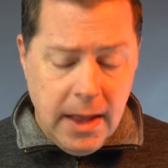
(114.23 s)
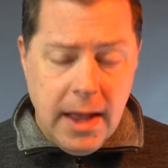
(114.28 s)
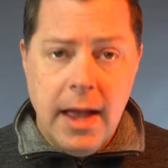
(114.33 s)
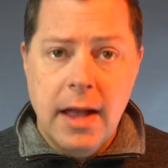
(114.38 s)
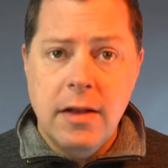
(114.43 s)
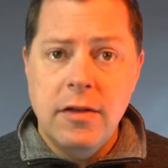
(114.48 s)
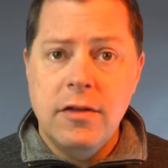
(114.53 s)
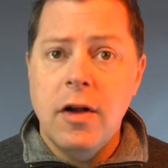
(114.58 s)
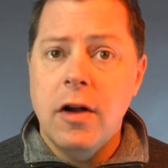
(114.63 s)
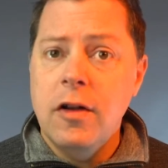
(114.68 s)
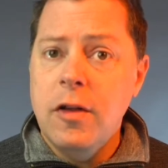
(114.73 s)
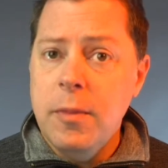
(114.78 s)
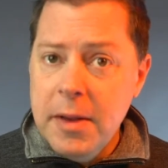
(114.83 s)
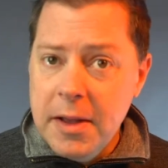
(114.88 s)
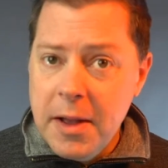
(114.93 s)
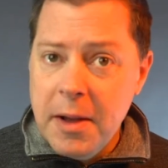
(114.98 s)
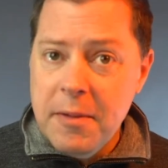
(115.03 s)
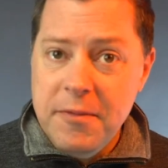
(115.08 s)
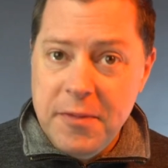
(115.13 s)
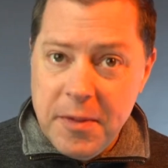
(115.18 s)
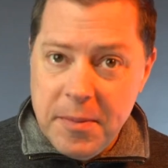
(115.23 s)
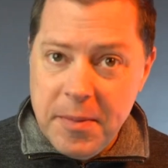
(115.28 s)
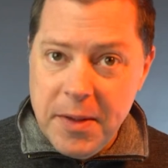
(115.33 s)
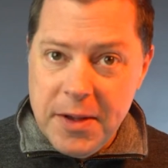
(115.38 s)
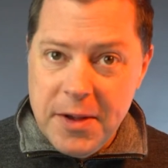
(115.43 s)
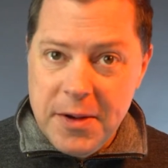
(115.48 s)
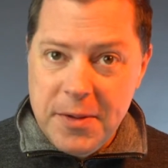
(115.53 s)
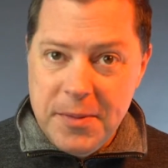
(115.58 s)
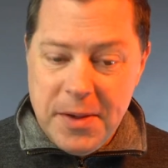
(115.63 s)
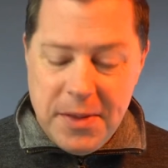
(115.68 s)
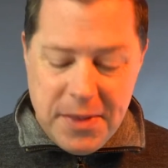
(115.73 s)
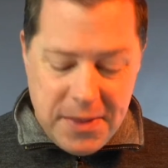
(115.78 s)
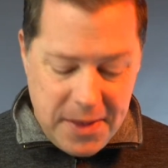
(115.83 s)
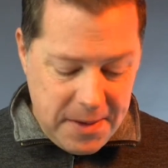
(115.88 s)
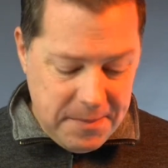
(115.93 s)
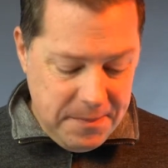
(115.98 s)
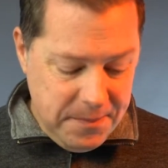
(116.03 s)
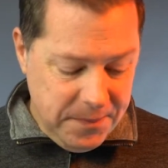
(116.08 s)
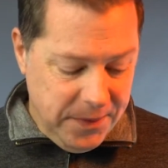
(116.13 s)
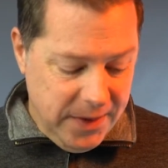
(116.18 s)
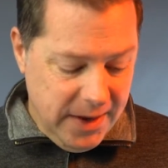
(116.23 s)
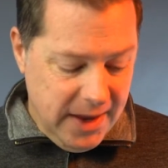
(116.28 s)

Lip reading: and start to become familiar with them.